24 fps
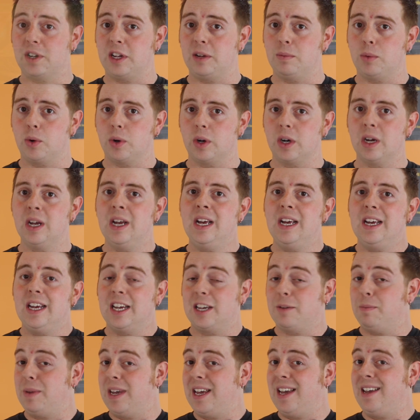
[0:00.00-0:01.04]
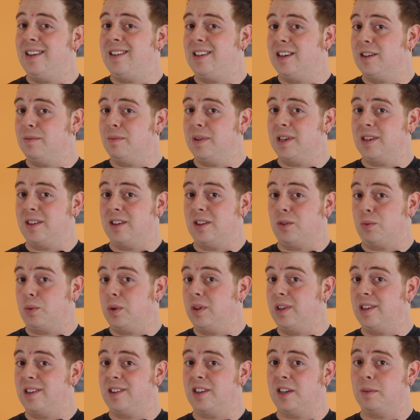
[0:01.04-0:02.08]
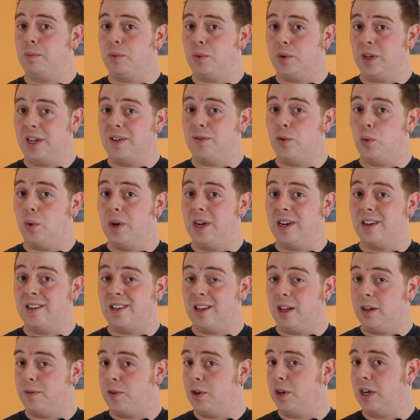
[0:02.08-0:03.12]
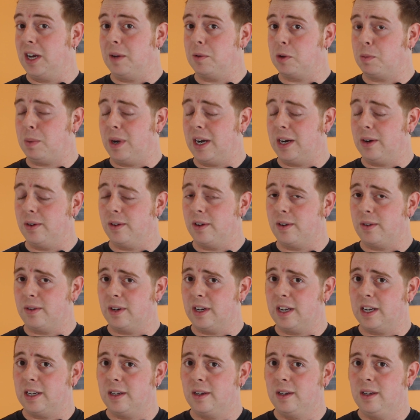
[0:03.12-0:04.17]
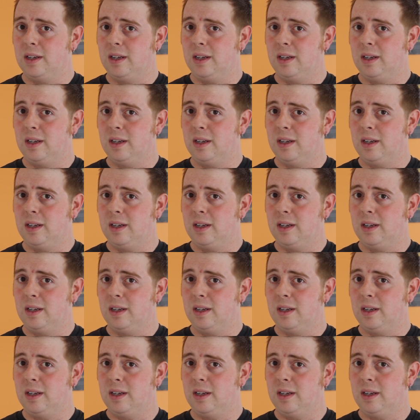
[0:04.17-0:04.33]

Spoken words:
anymore, it can be easy to miss this really simple giveaway to tell if your game's pirated or not.